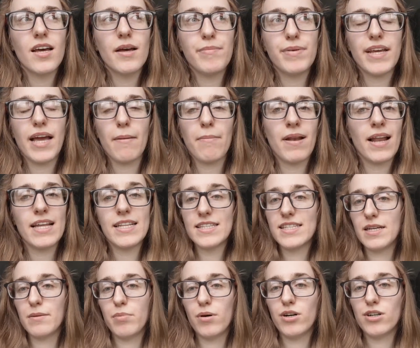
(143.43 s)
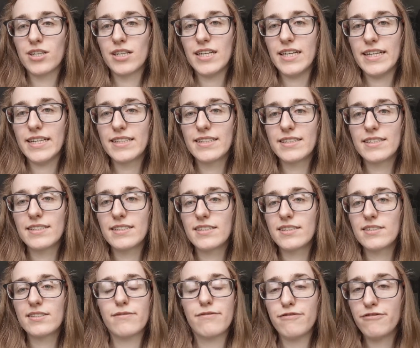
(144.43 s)
But yeah, plenty of pockets,
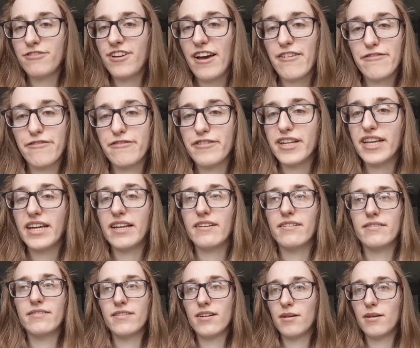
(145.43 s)
fit everything in.